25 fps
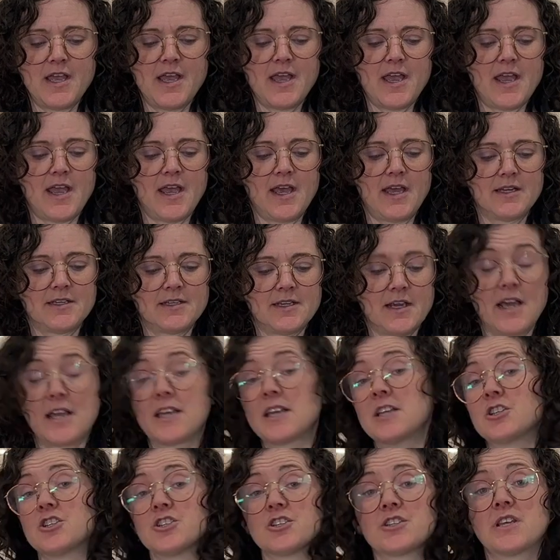And I
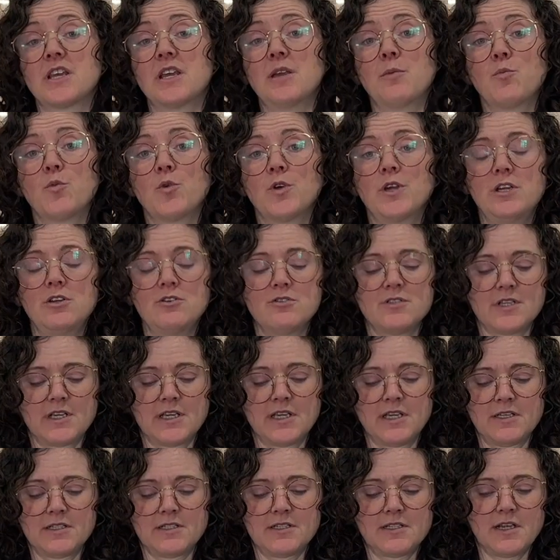can just keep reusing
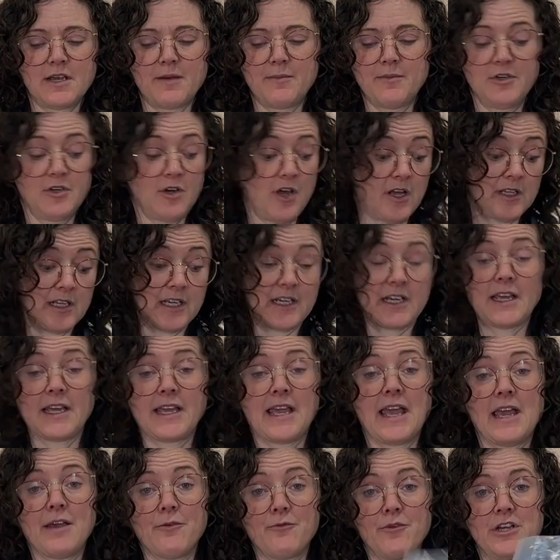it. I'm not like I
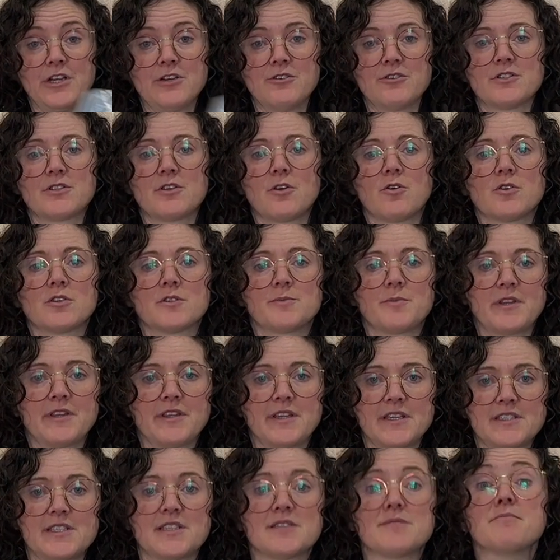can't reuse those, but
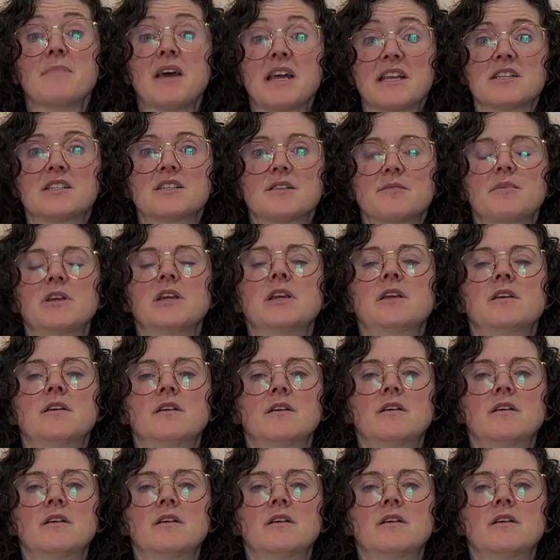this is meant to be